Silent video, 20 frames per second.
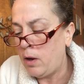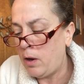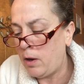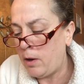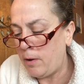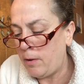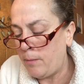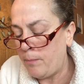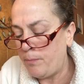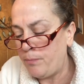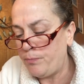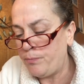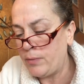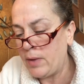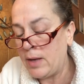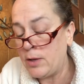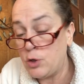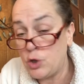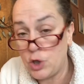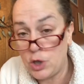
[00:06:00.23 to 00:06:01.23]

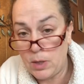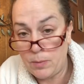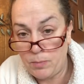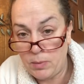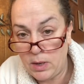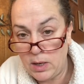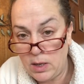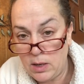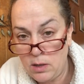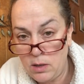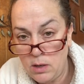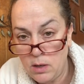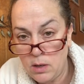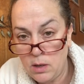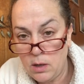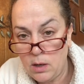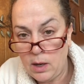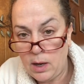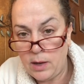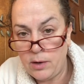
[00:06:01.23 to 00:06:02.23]
and chipping,
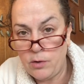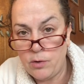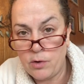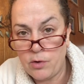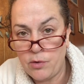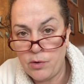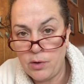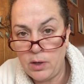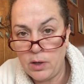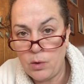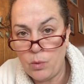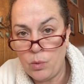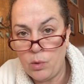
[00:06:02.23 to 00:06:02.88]
and your acrylic